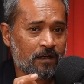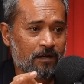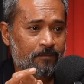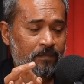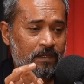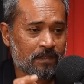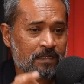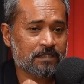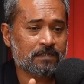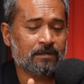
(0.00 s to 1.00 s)

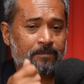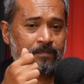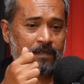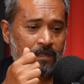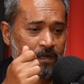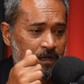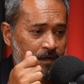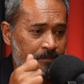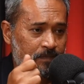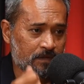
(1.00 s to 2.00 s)
this,
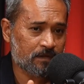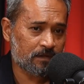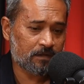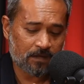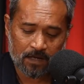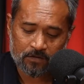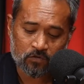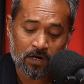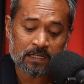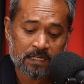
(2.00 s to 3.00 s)
you are
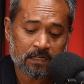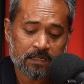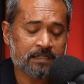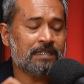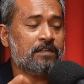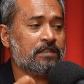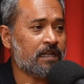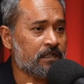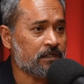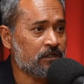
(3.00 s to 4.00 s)
legally, it's legal
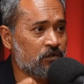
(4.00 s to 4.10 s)
tender. You are